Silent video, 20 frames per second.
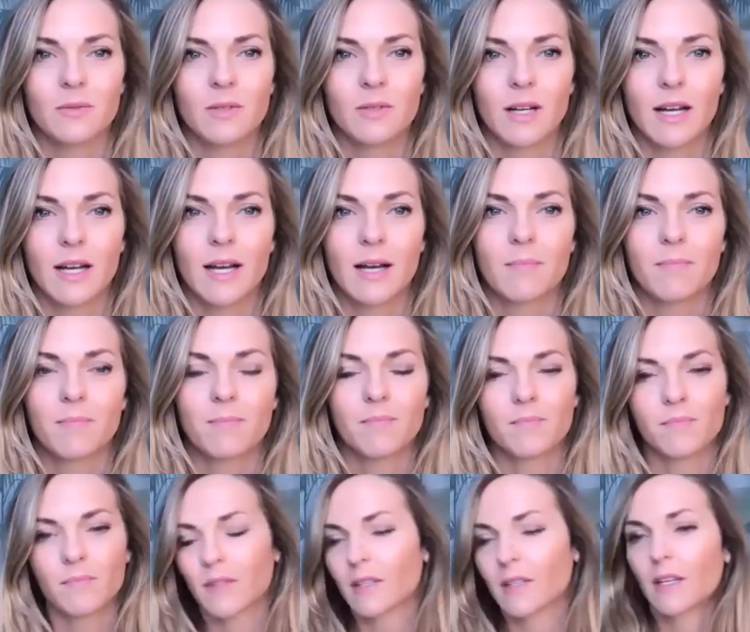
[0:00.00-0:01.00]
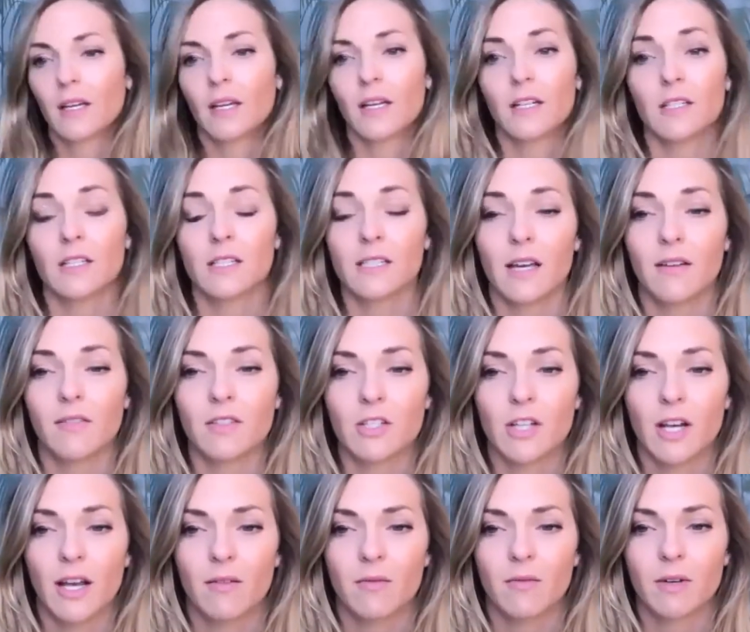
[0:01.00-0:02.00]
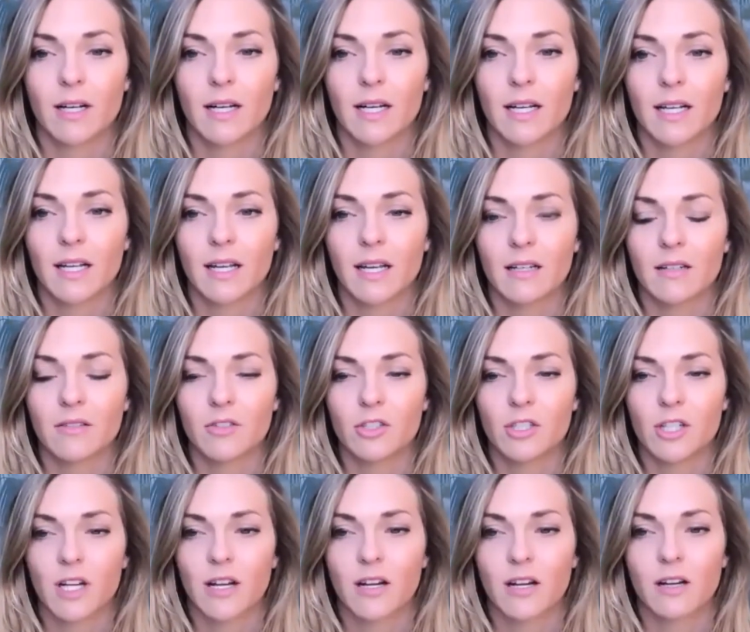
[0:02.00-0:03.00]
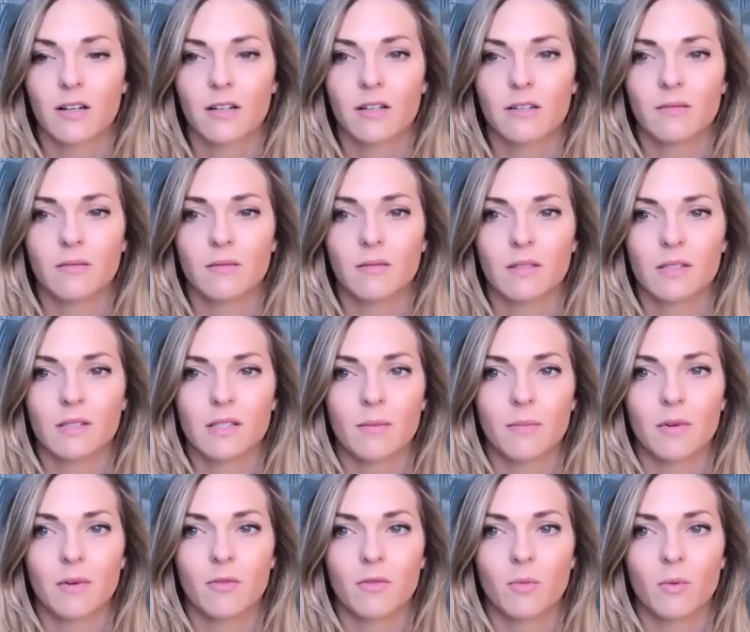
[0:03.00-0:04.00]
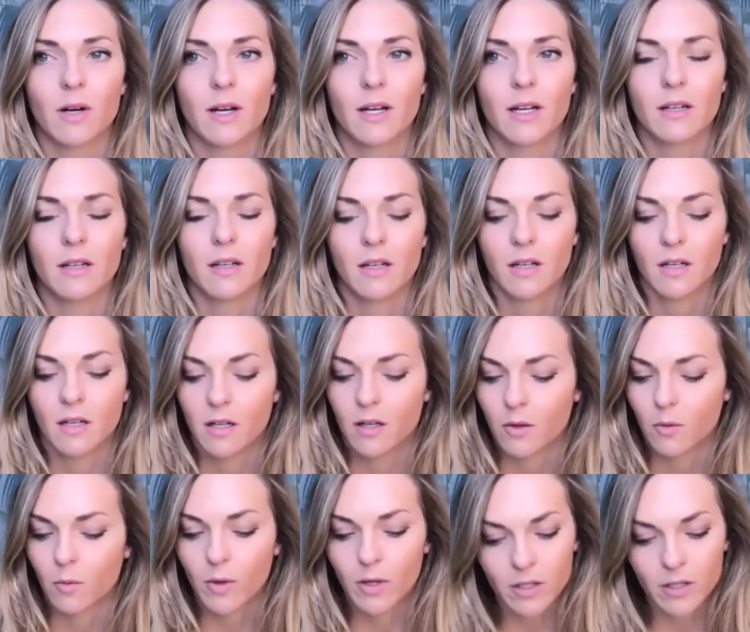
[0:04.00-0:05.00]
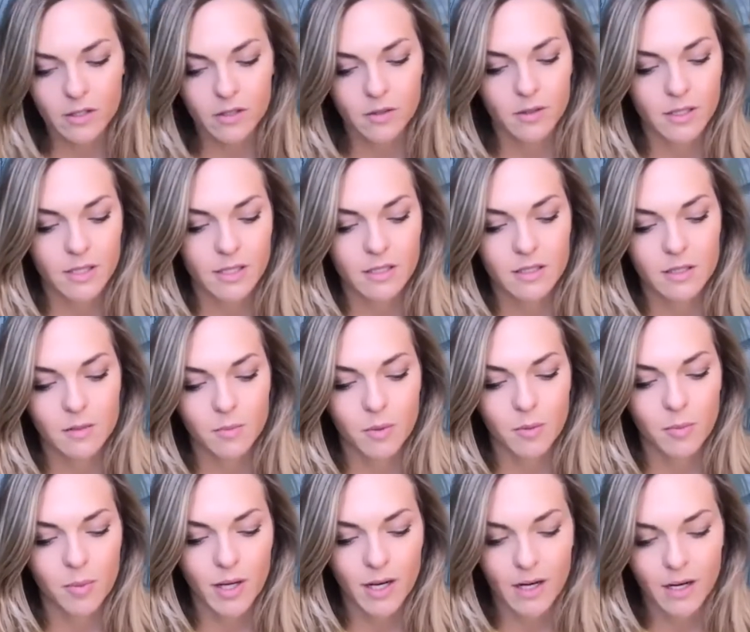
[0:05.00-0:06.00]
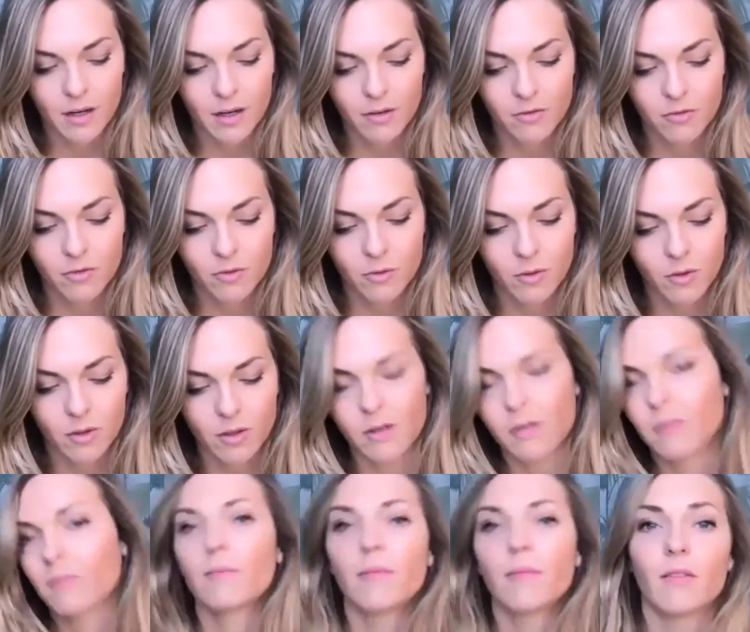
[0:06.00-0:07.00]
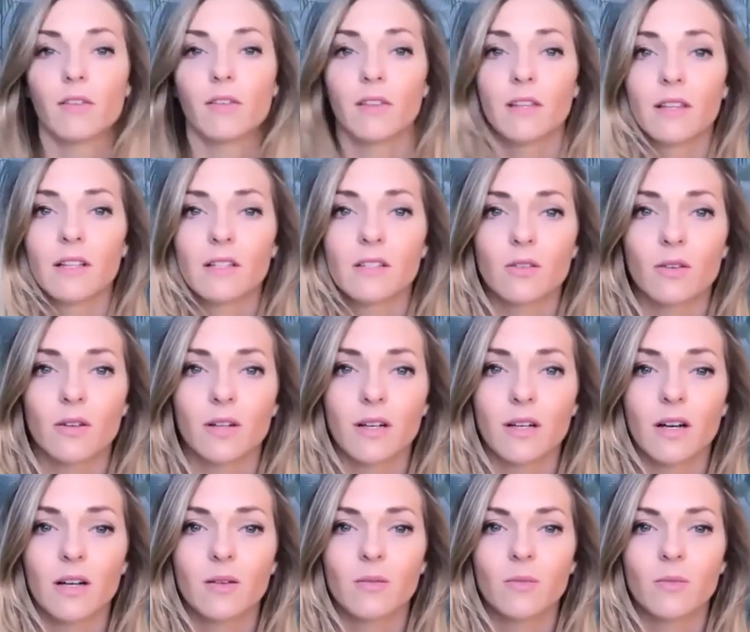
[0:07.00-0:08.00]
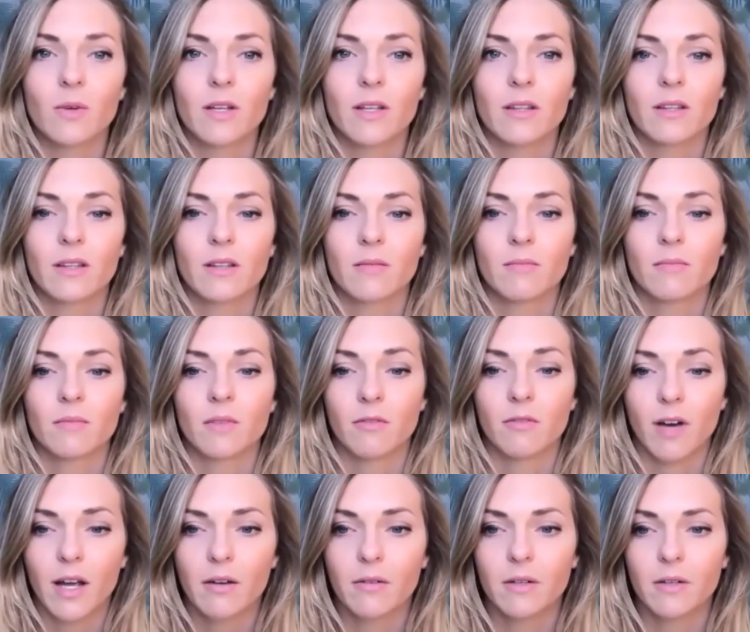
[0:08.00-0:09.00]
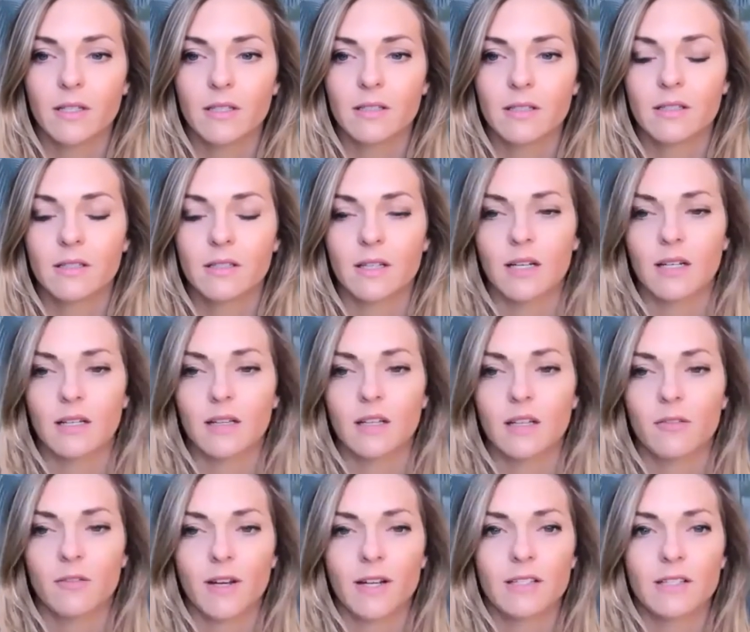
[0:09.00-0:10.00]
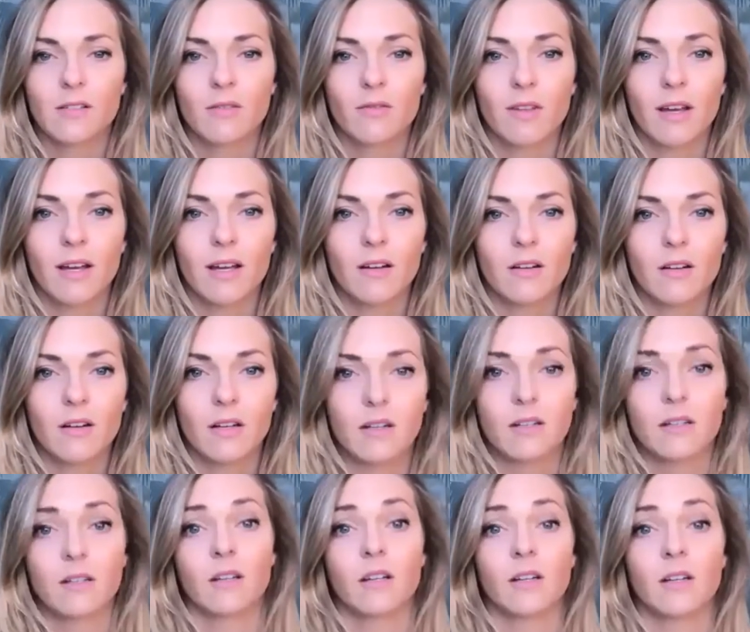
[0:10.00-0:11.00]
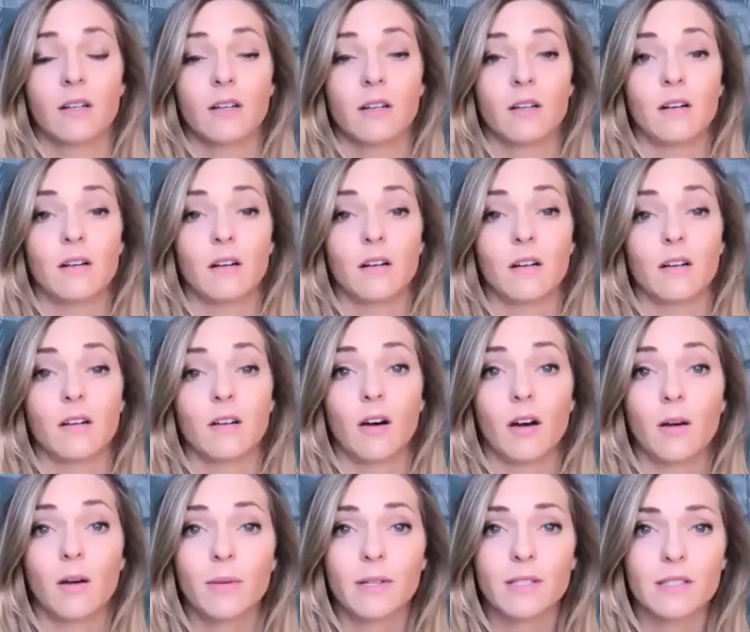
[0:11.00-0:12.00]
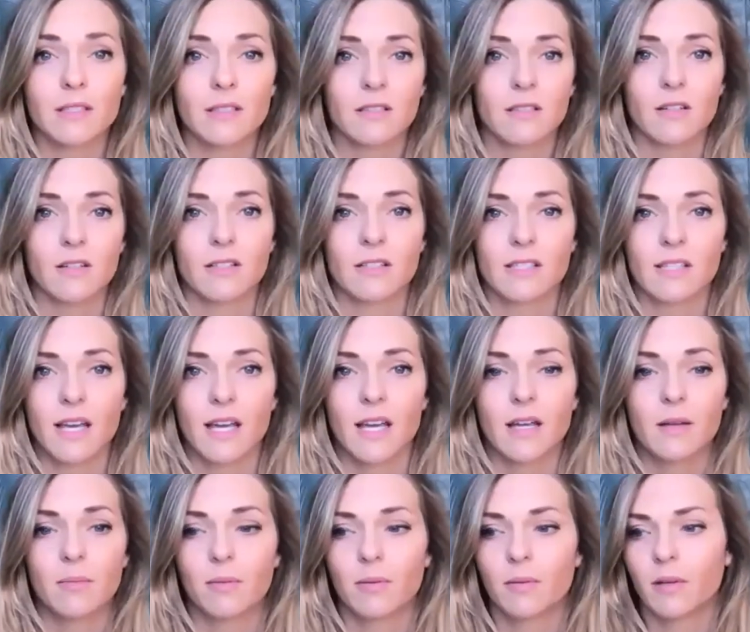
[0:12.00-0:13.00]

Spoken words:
um, just have a chat really and share some of what we're doing to prepare for everything that's going on with the virus and the effects of that on our business, on Escape,